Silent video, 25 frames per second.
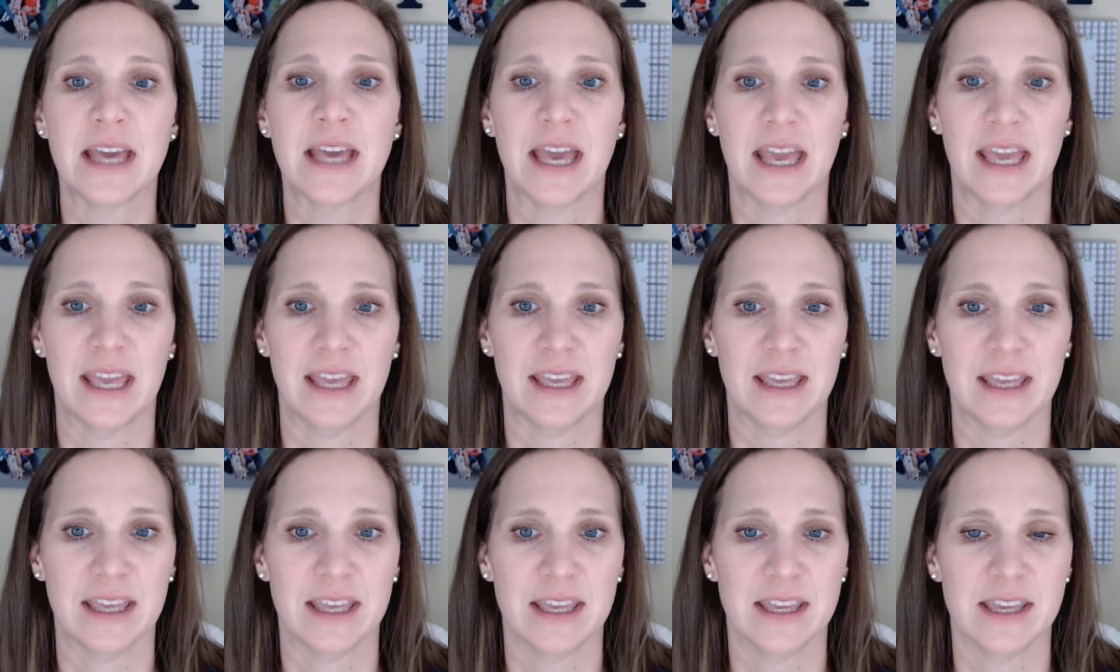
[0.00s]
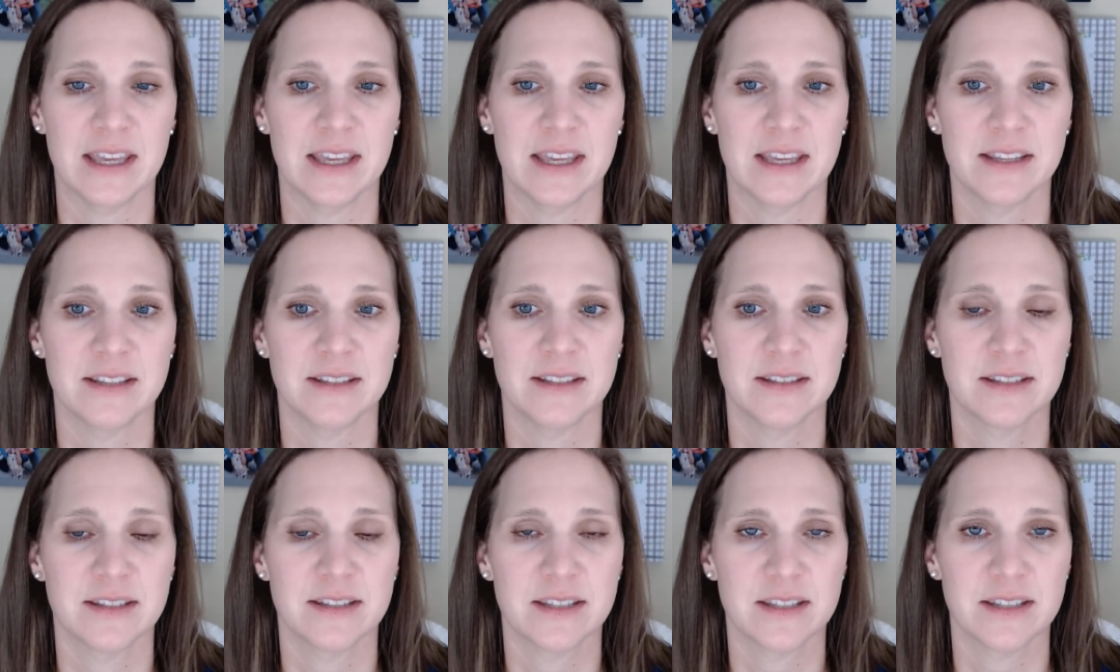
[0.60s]

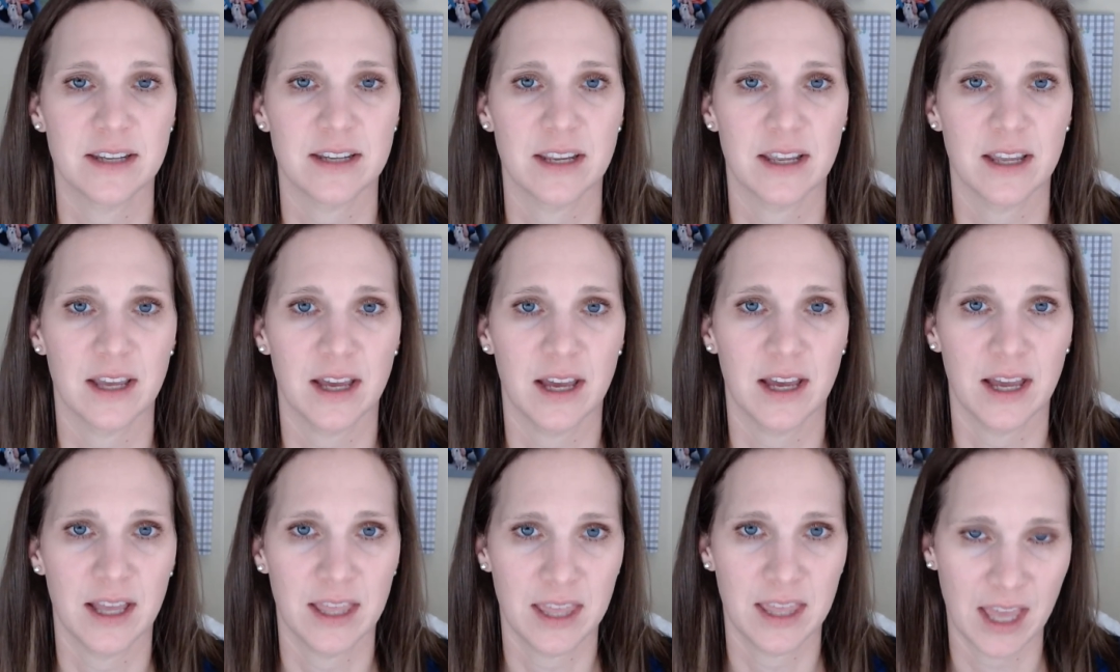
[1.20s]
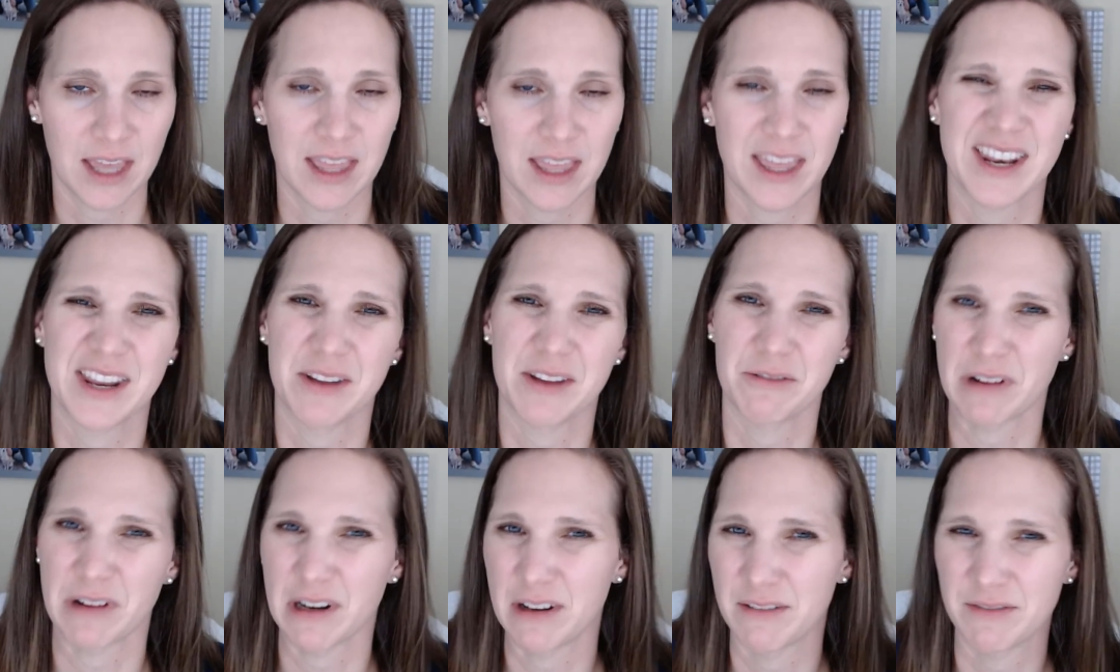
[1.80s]
and again, getting
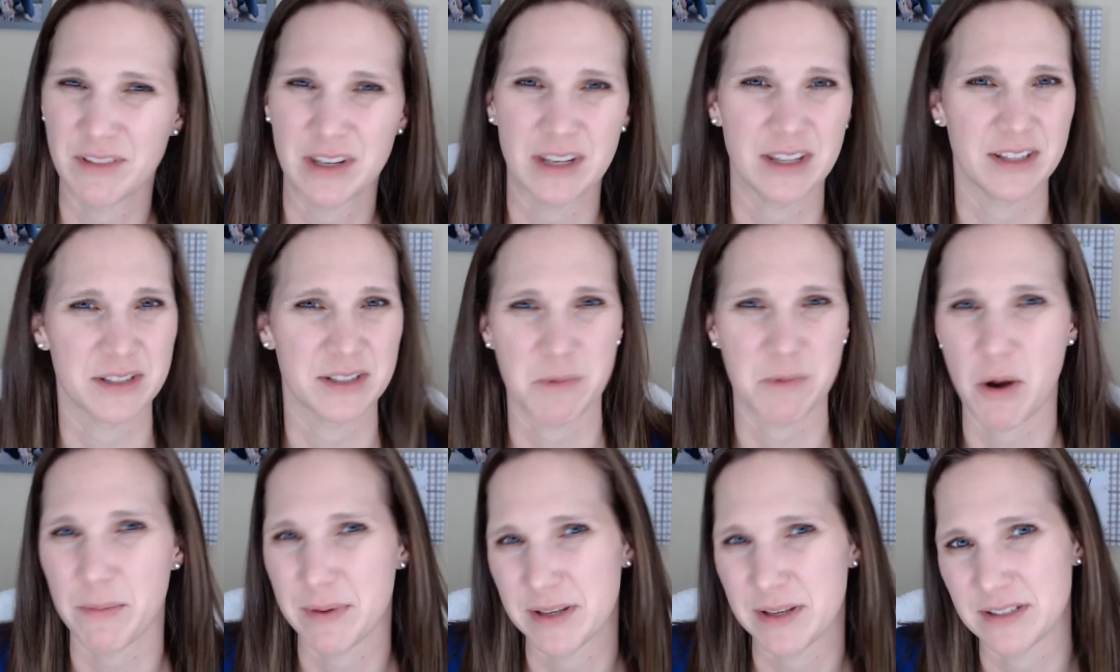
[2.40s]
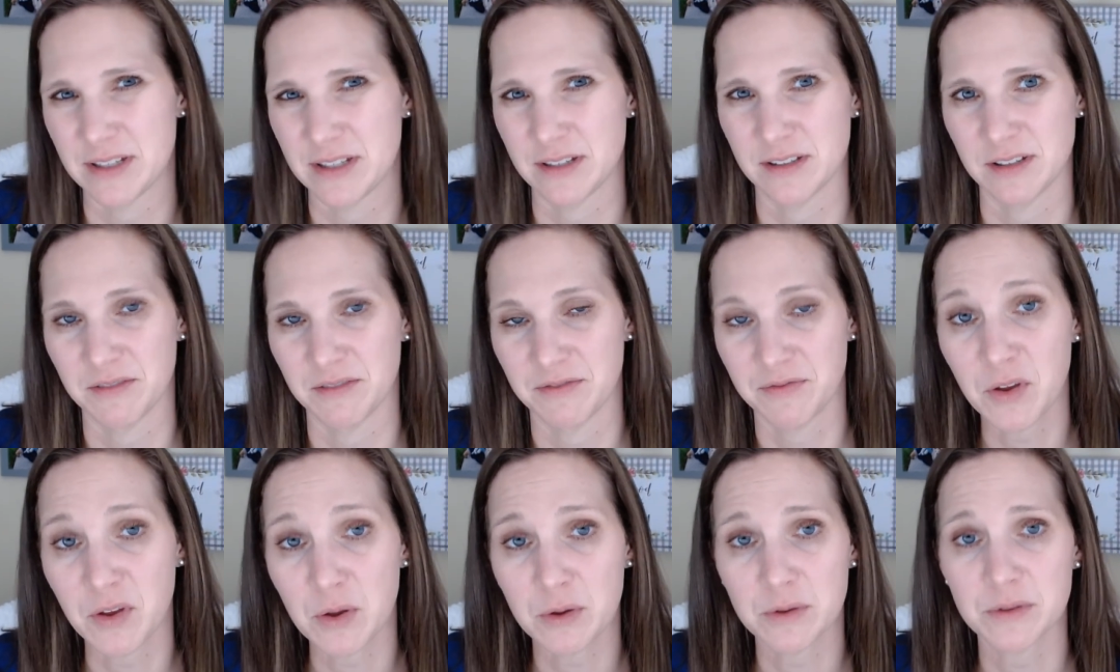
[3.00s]
rid of any small pieces of
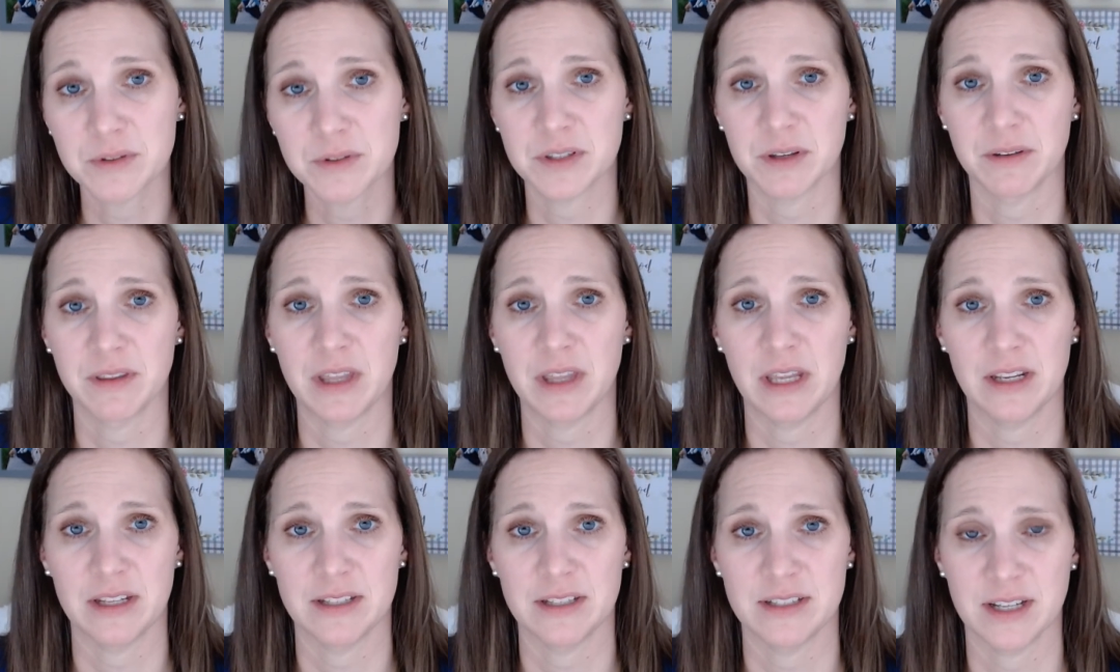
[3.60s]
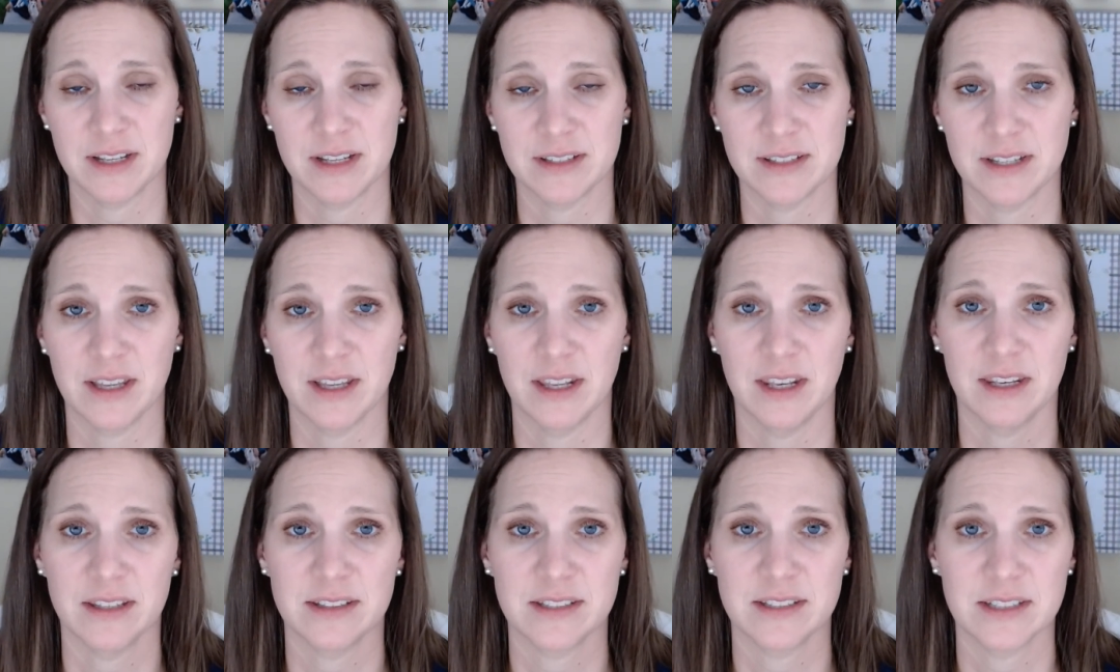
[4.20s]
food so that it
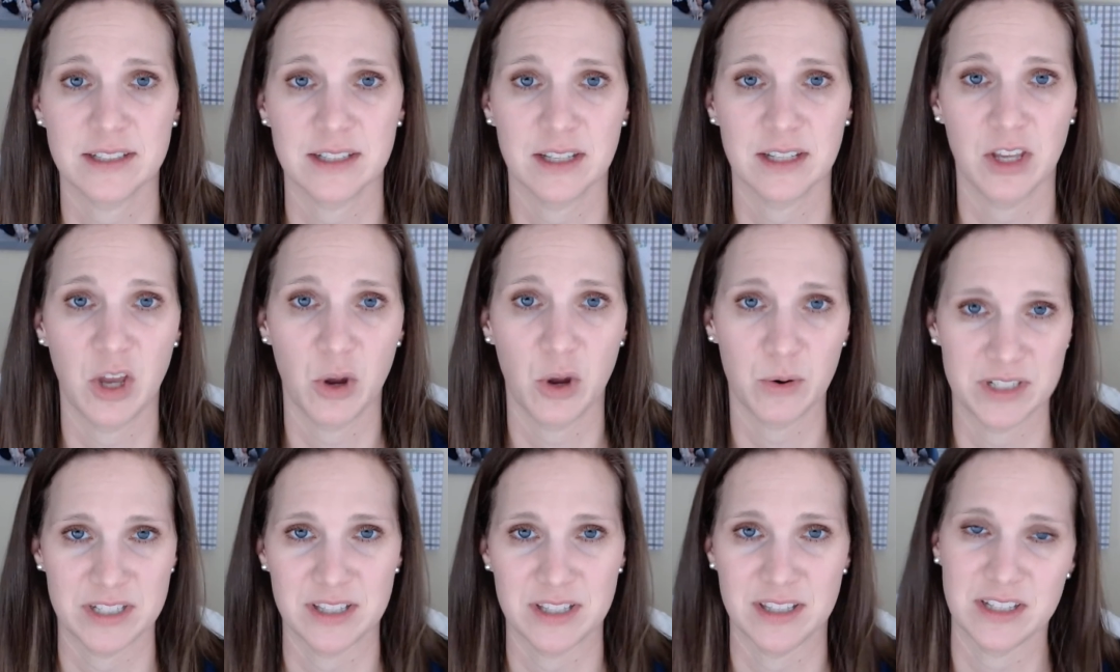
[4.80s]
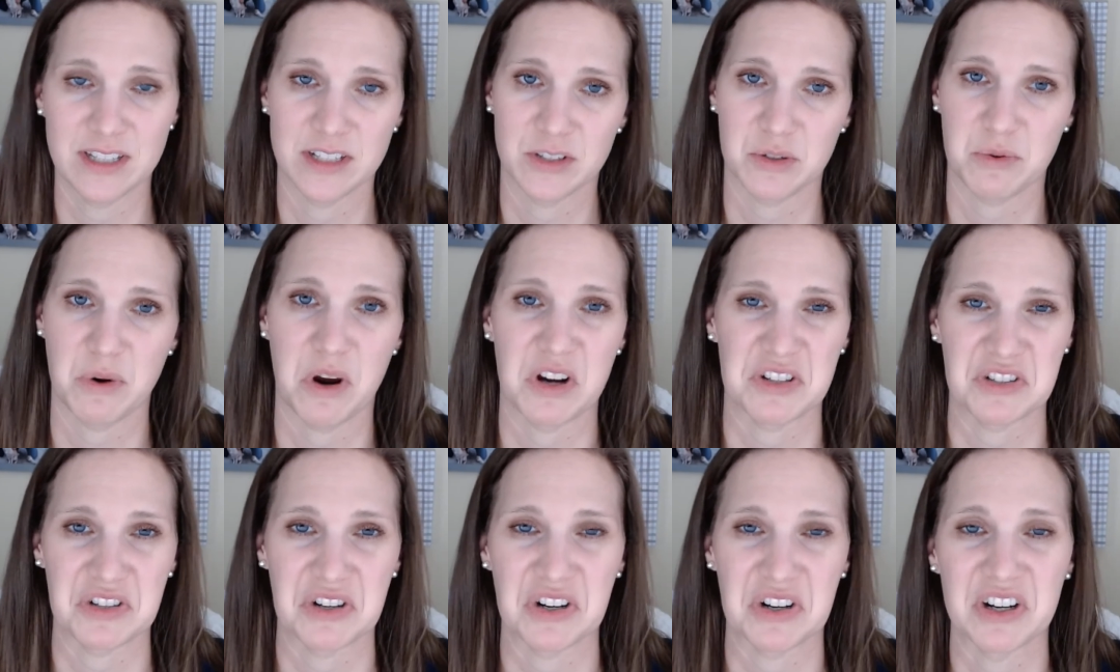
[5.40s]
doesn't go into the
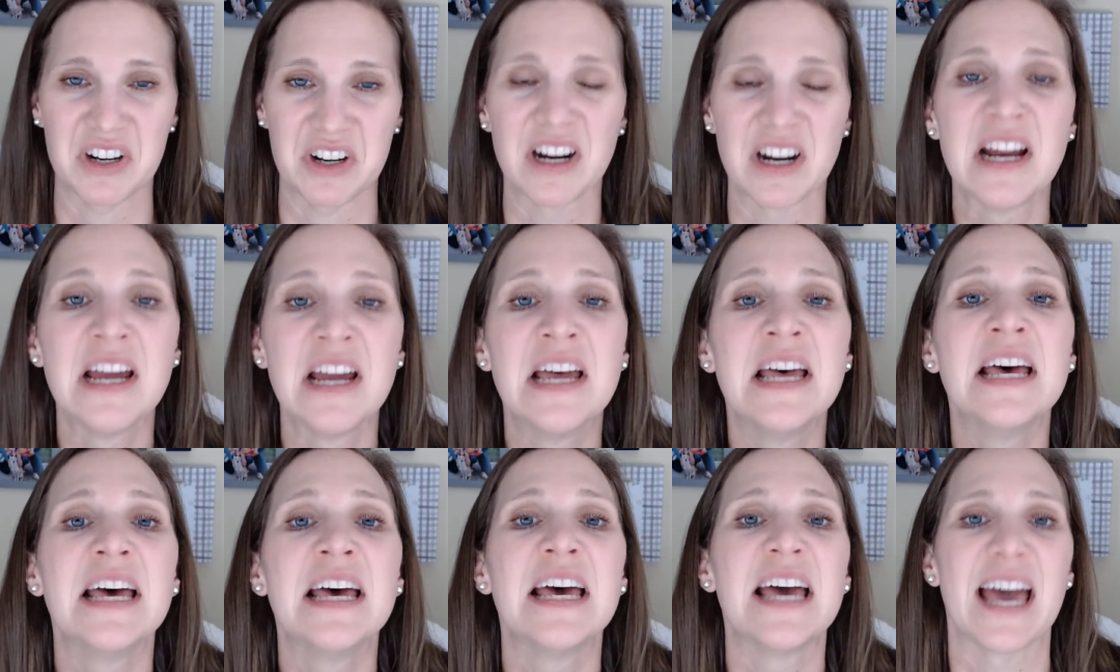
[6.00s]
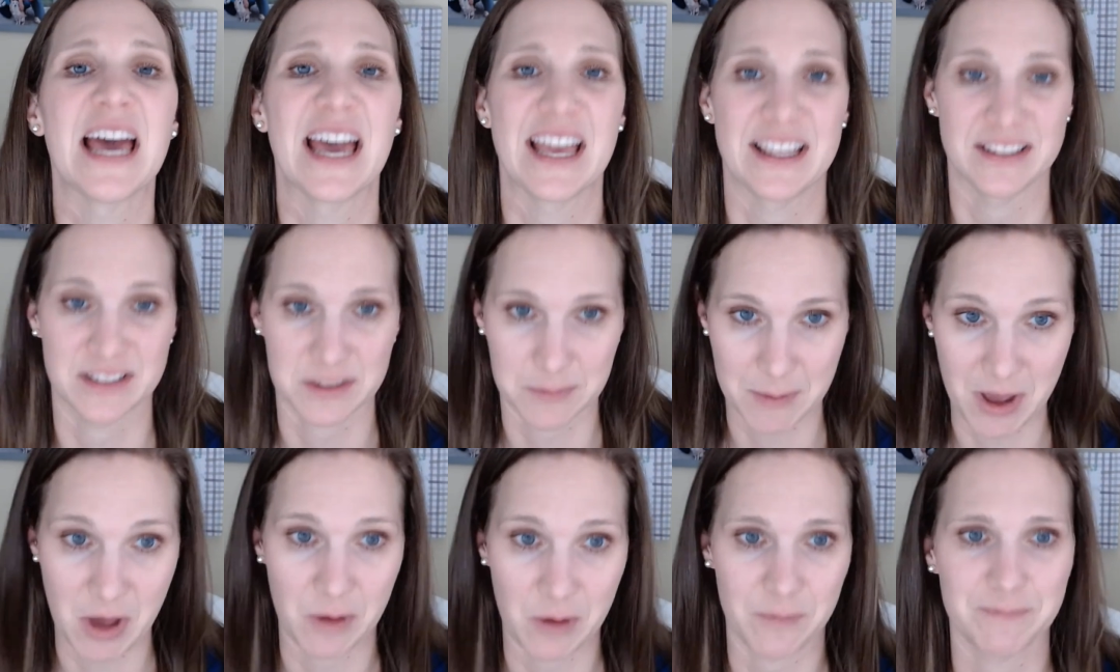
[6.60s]
dishwasher and
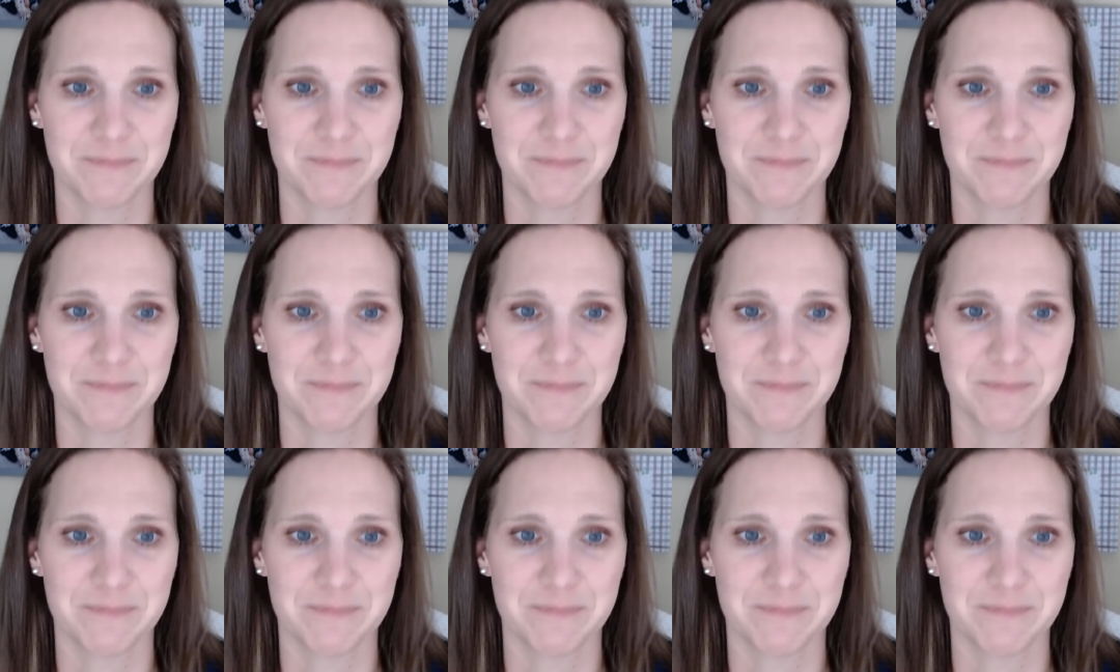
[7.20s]
smell.